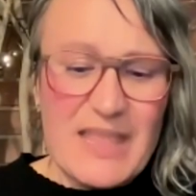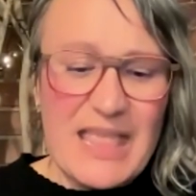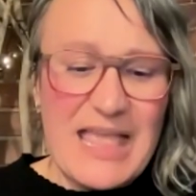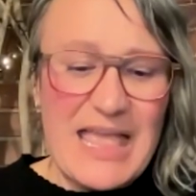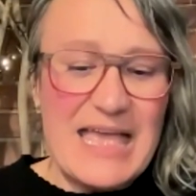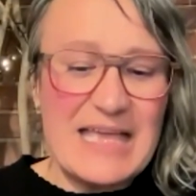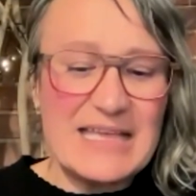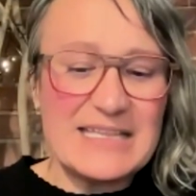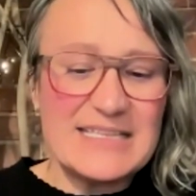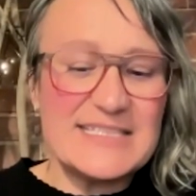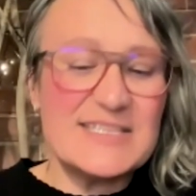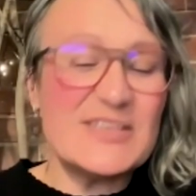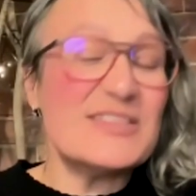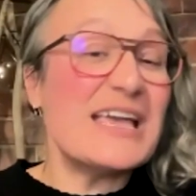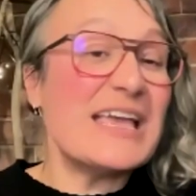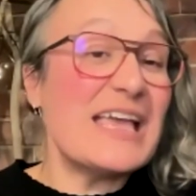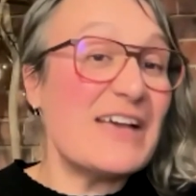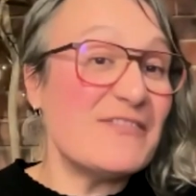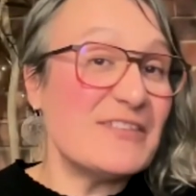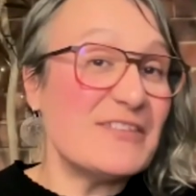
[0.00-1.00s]
And so
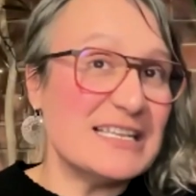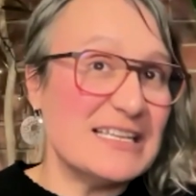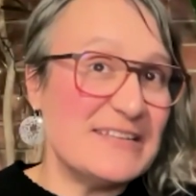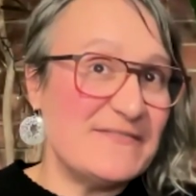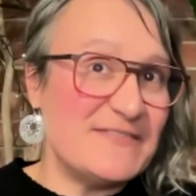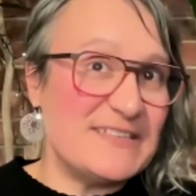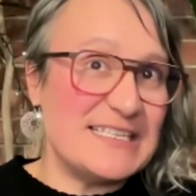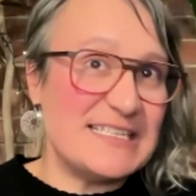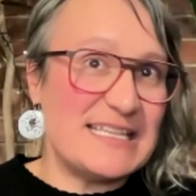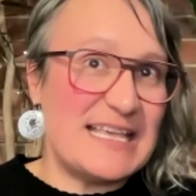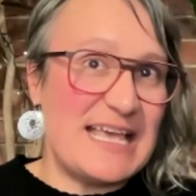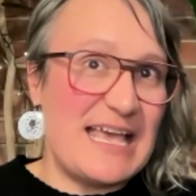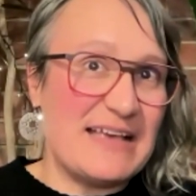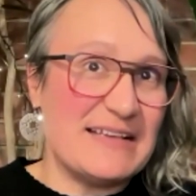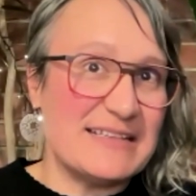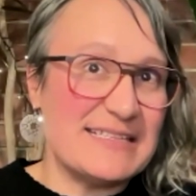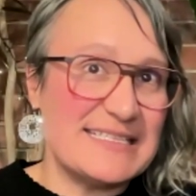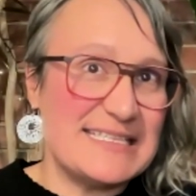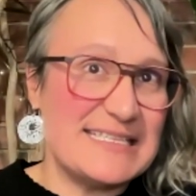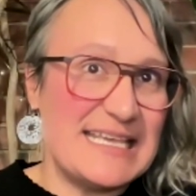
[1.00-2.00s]
they haven't lived in the
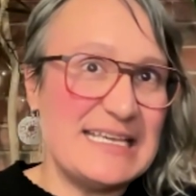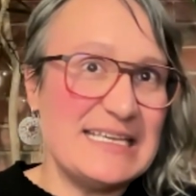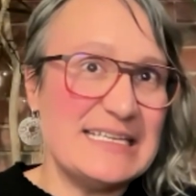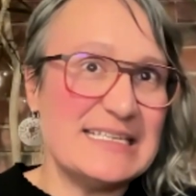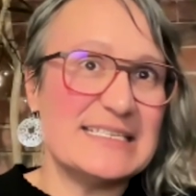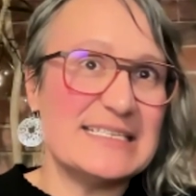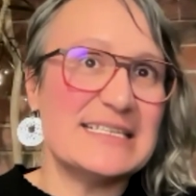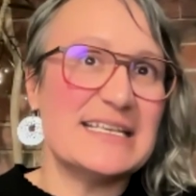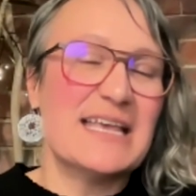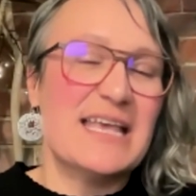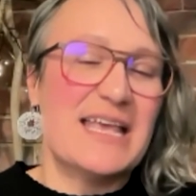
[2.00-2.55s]
house yet,